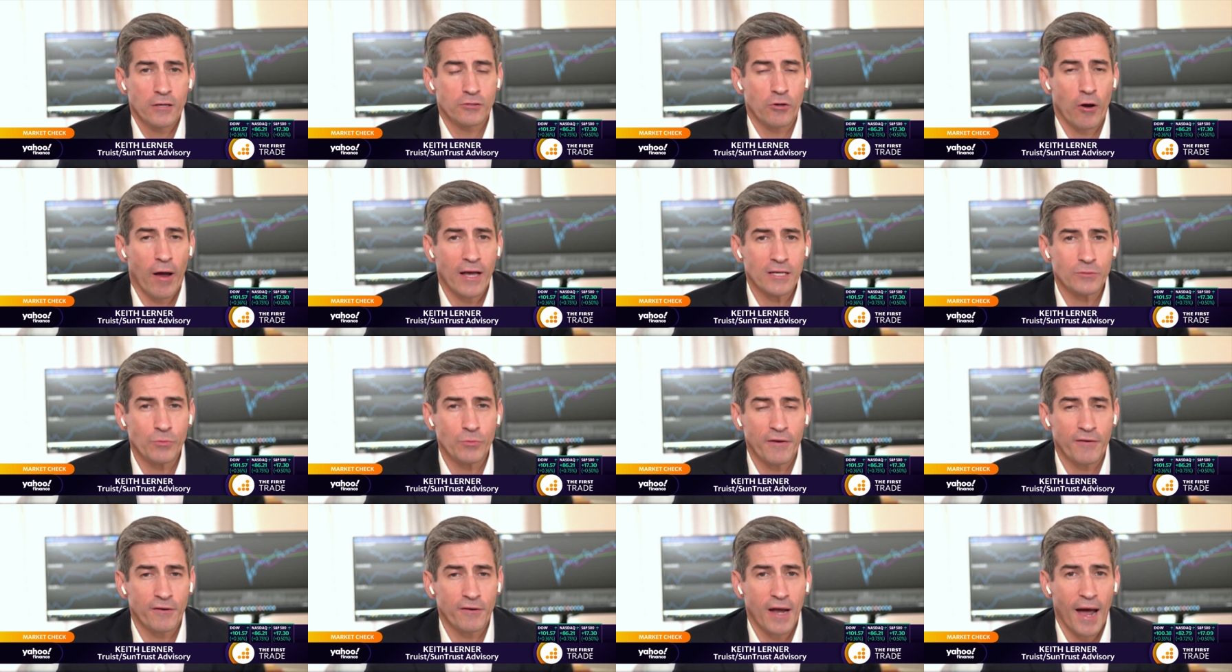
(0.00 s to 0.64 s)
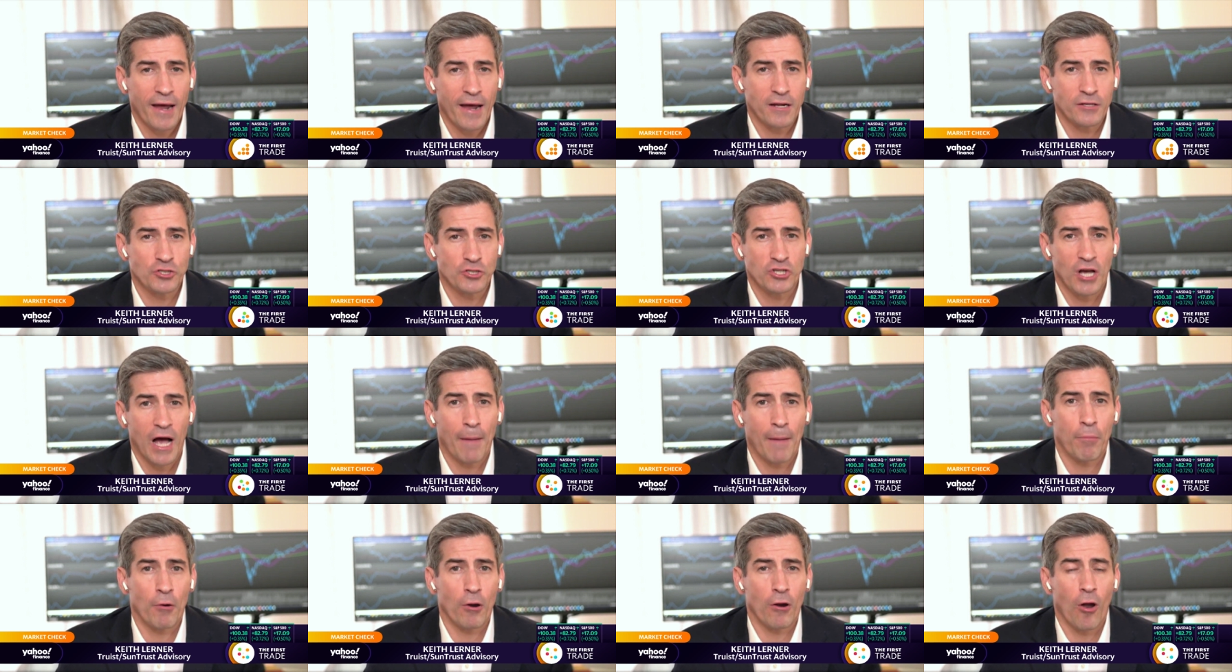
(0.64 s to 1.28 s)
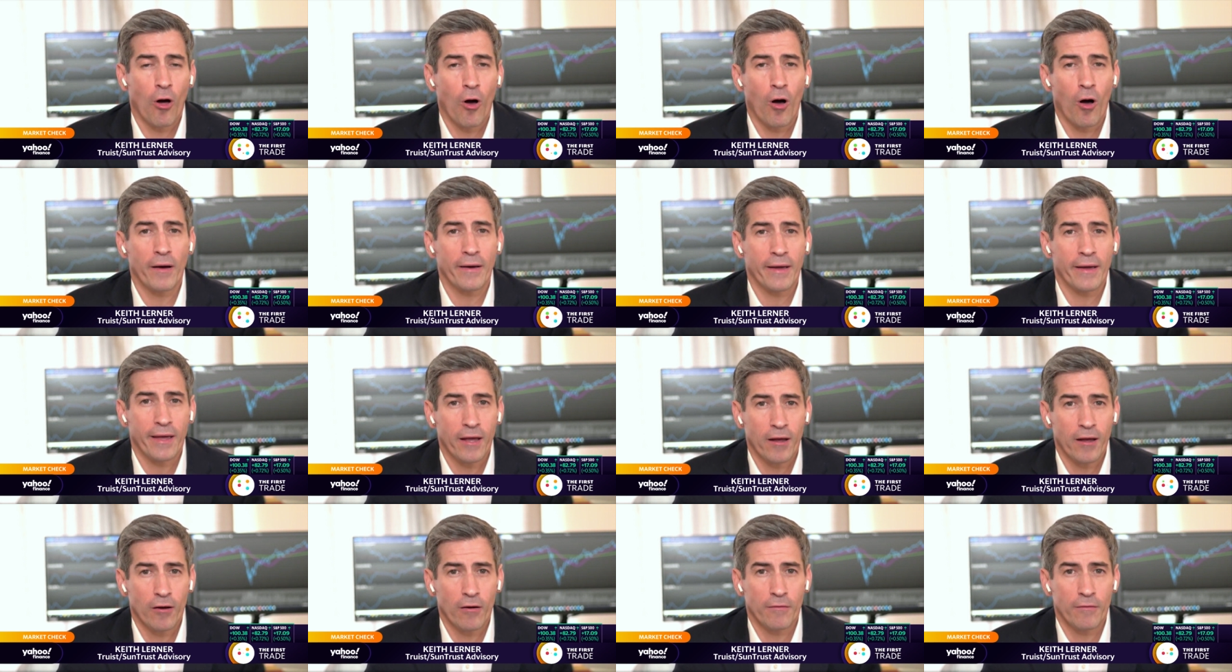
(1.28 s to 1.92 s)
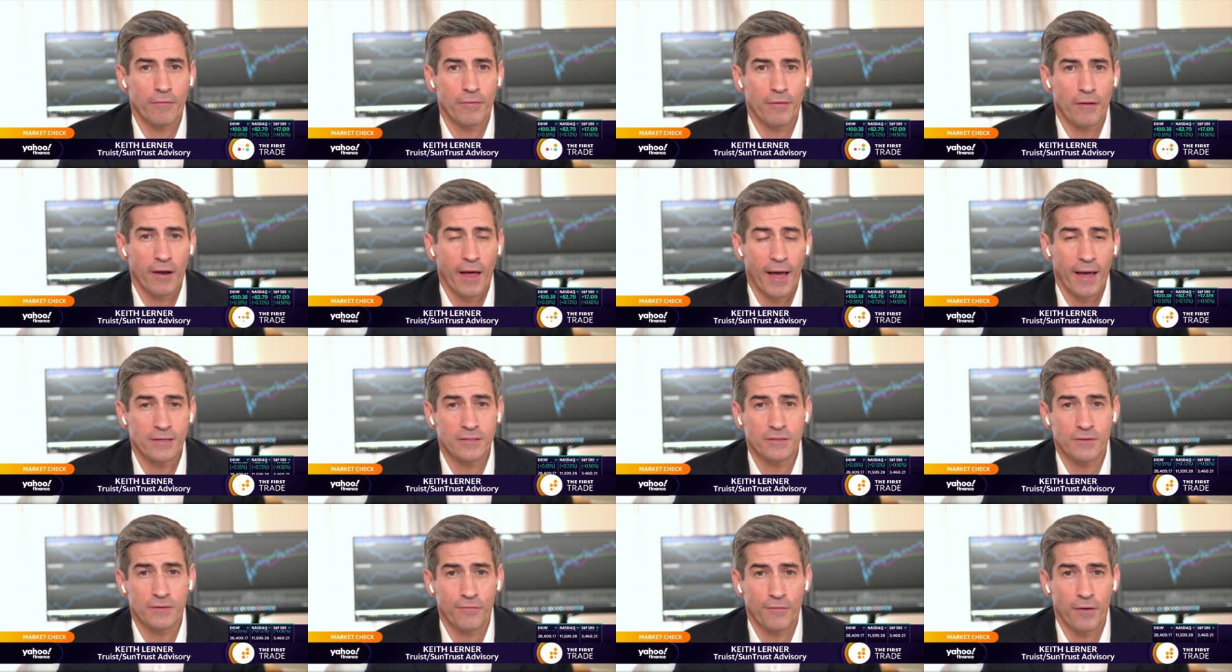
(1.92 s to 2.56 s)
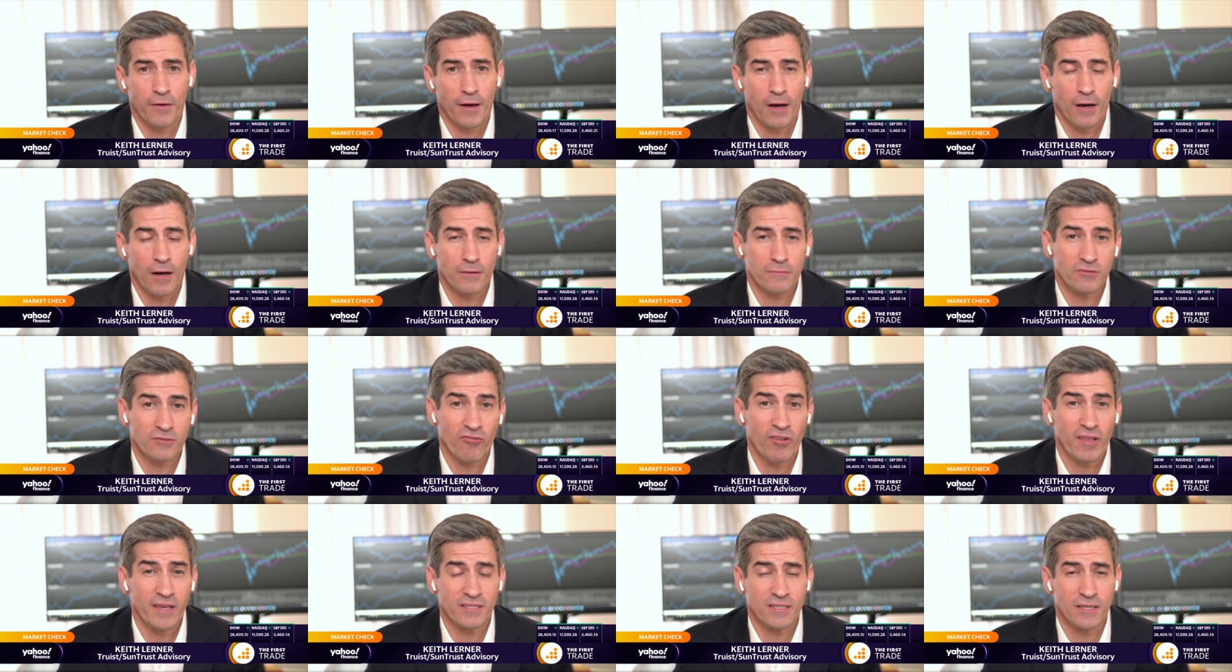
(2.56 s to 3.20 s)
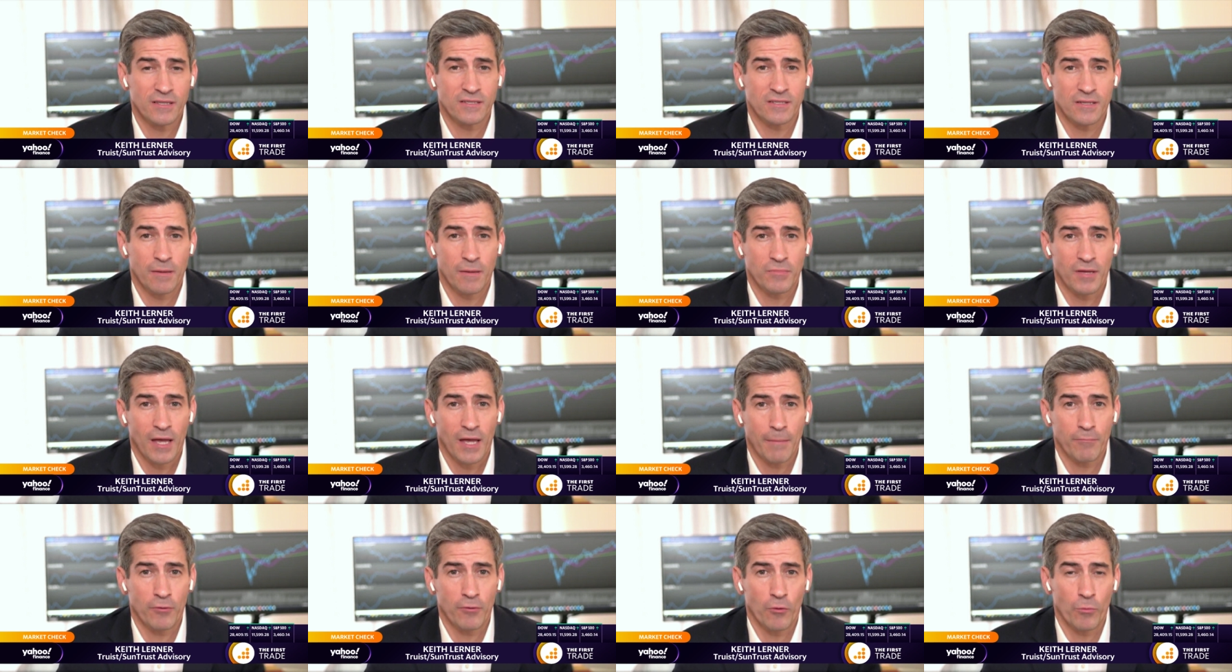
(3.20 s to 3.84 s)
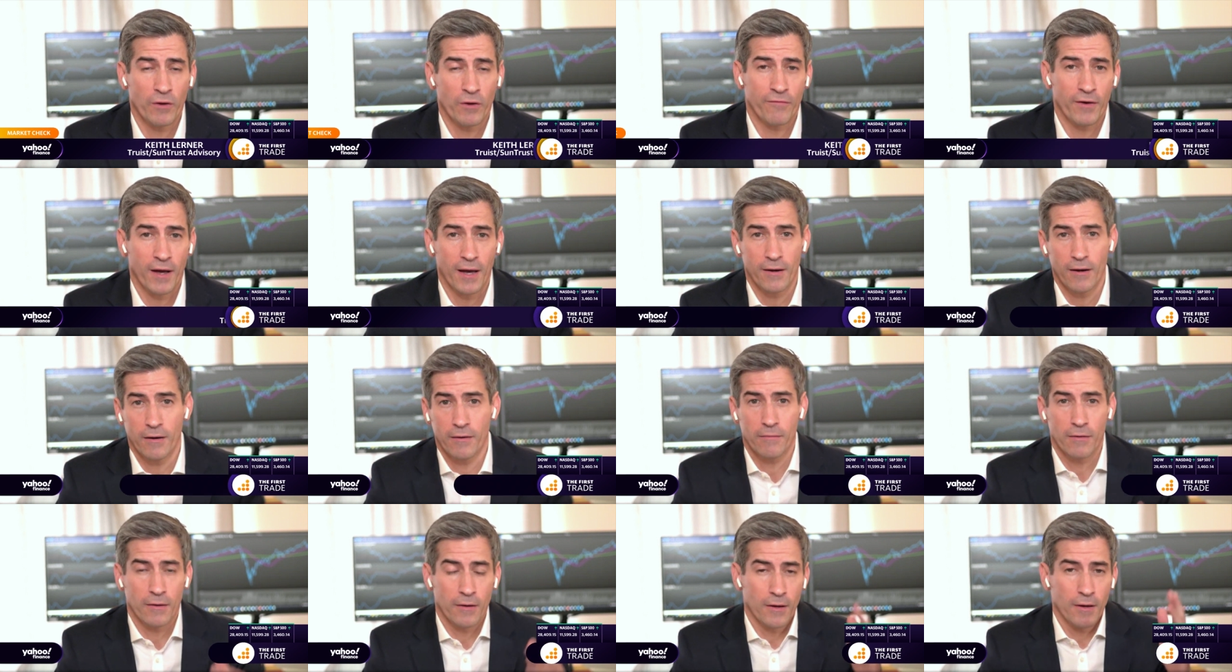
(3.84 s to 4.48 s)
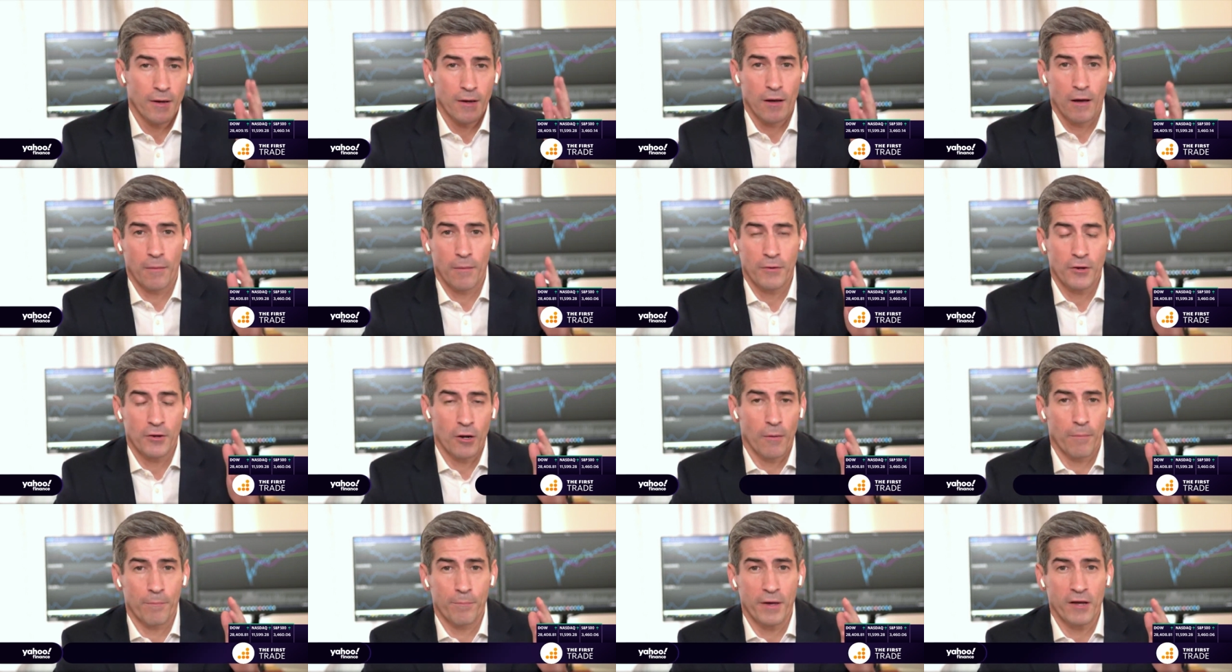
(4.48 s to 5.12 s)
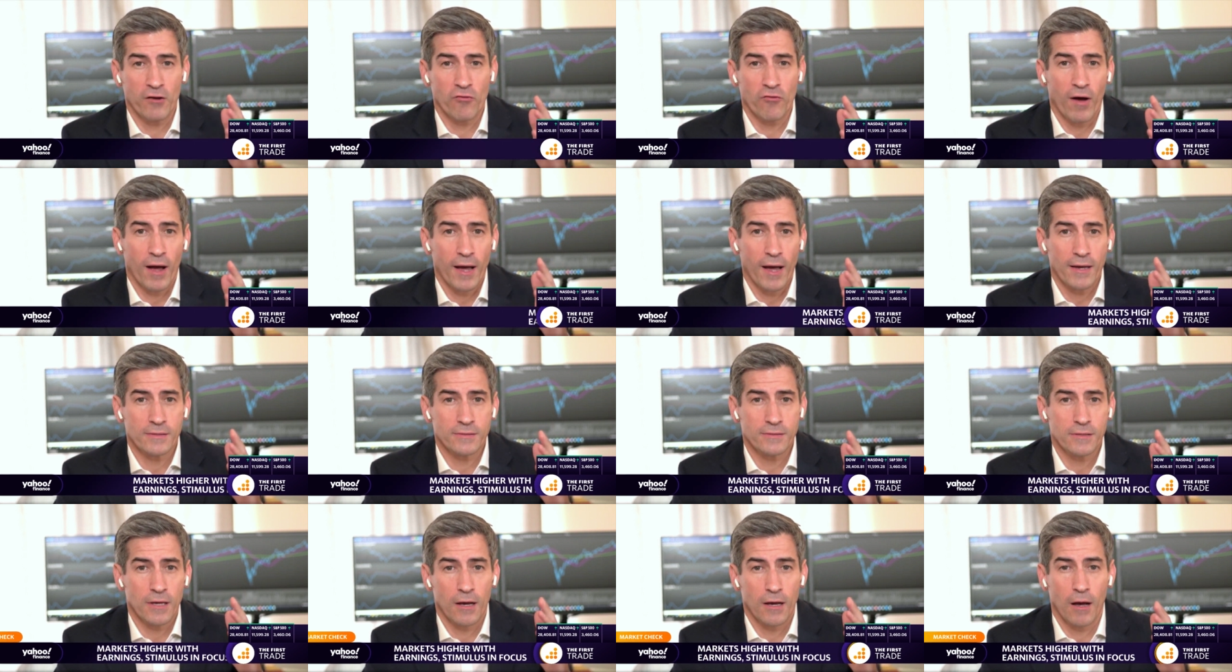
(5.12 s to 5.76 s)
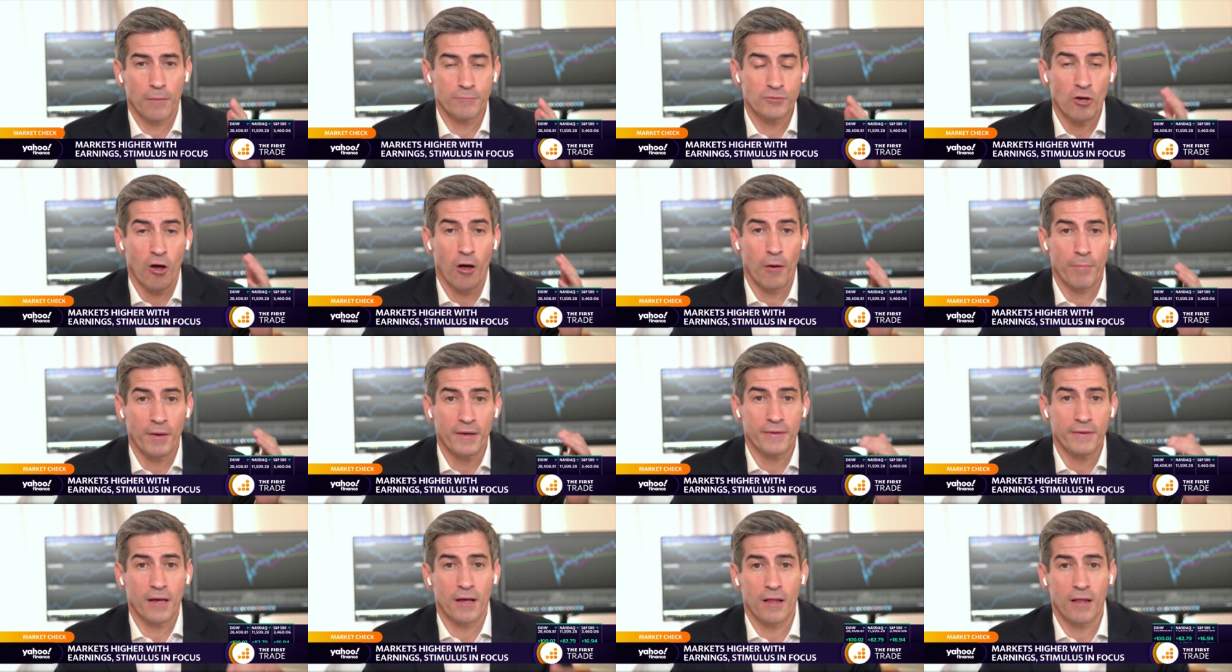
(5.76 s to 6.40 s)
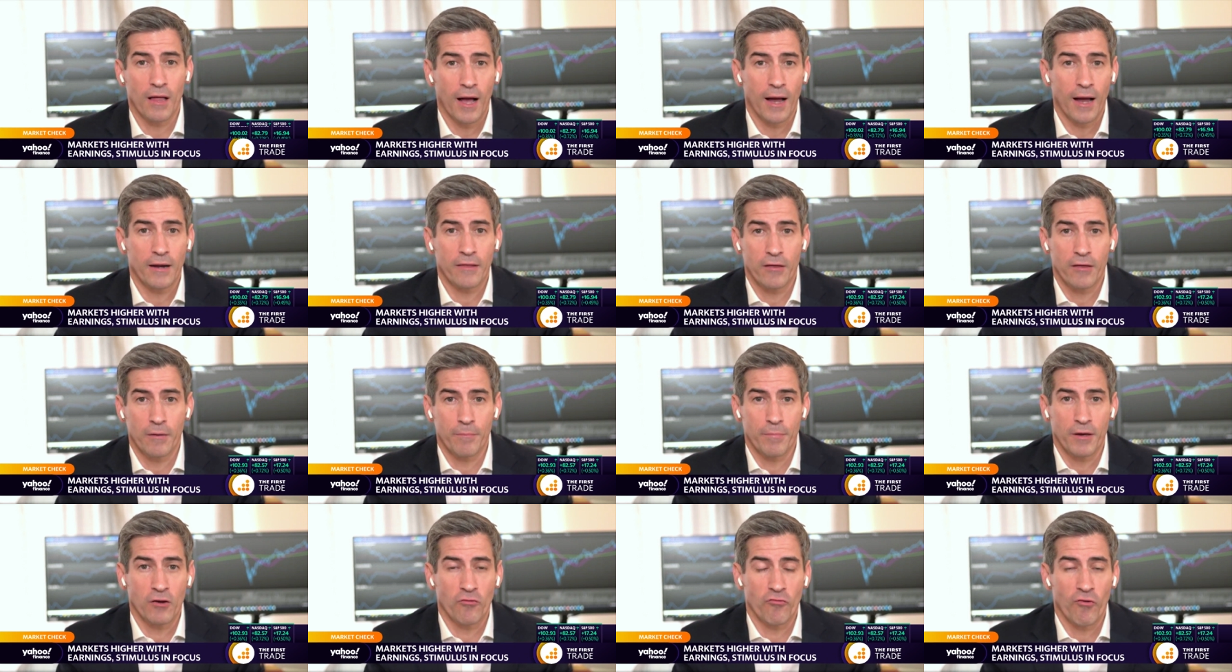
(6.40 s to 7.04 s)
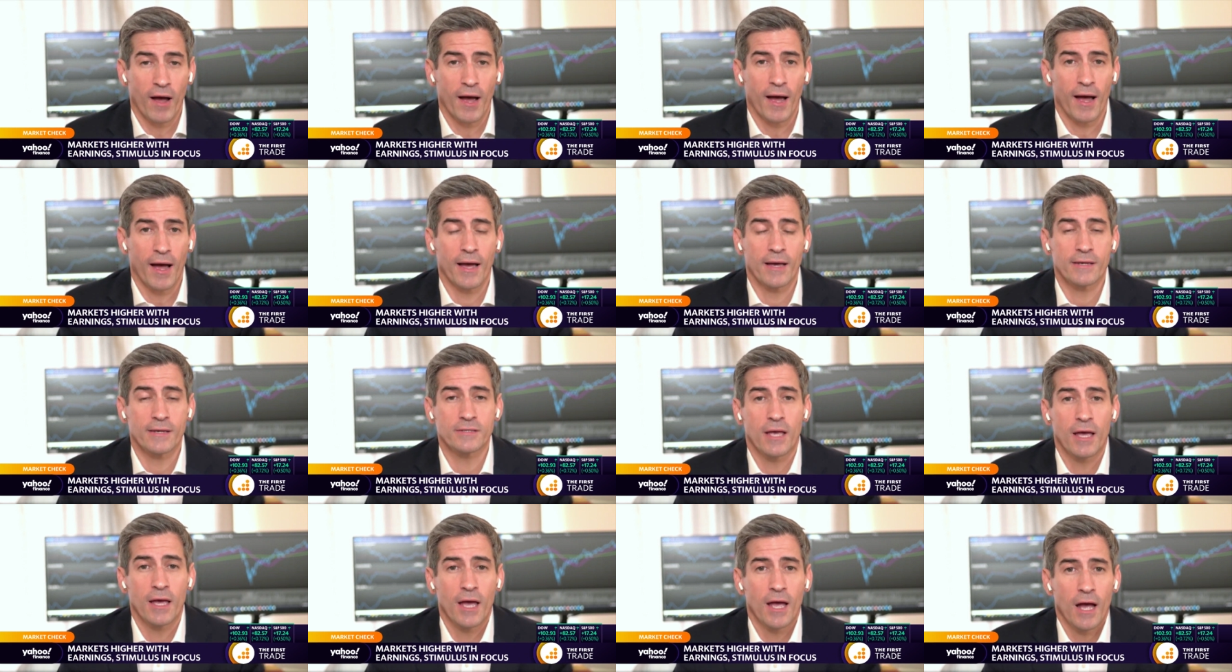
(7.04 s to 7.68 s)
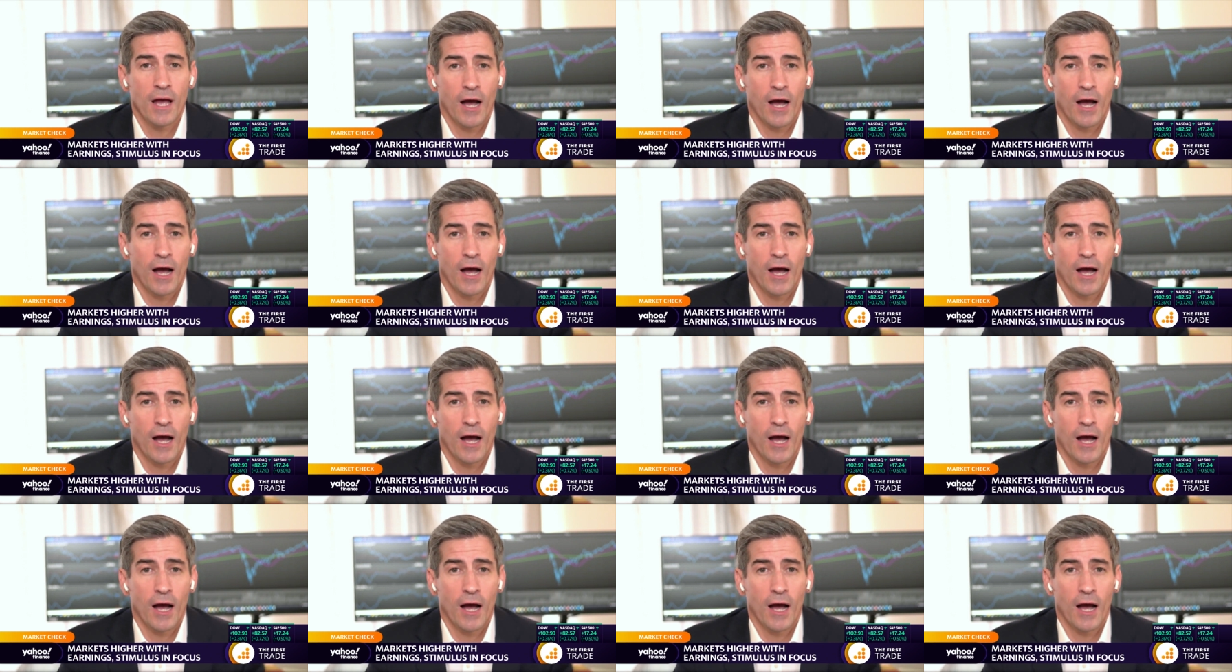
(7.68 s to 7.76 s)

So as we kind of chop along here, the last, really since September, we've had a big rise, big decline and then a big rise.